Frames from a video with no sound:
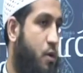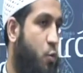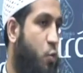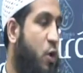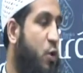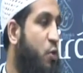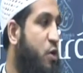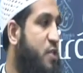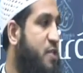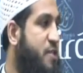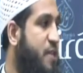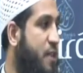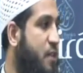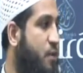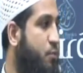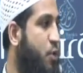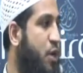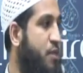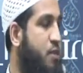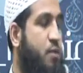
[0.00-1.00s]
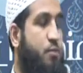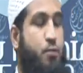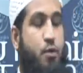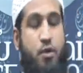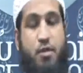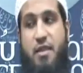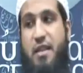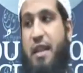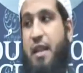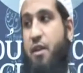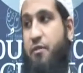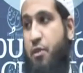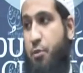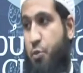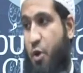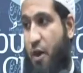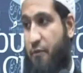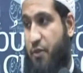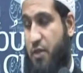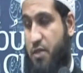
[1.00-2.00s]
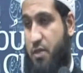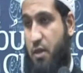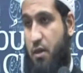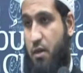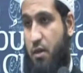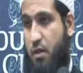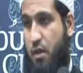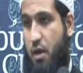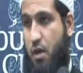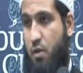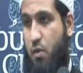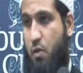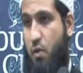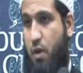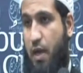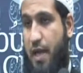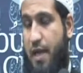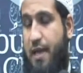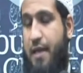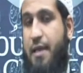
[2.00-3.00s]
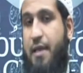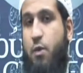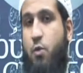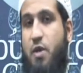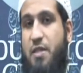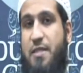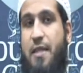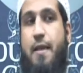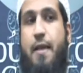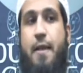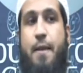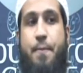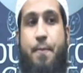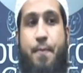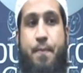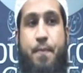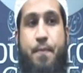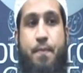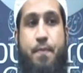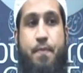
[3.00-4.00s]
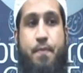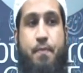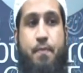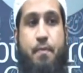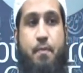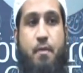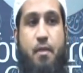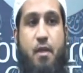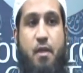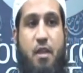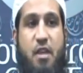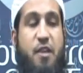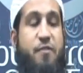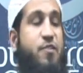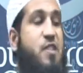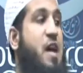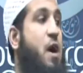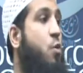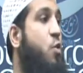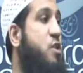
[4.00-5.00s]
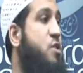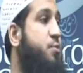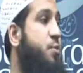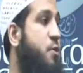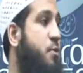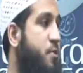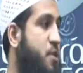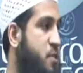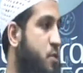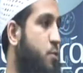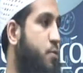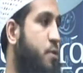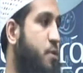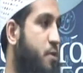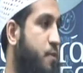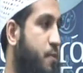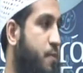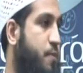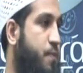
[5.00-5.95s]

we would celebrate the birthday of the Prophet sallallahu alaihi wasallam, if that was permissible.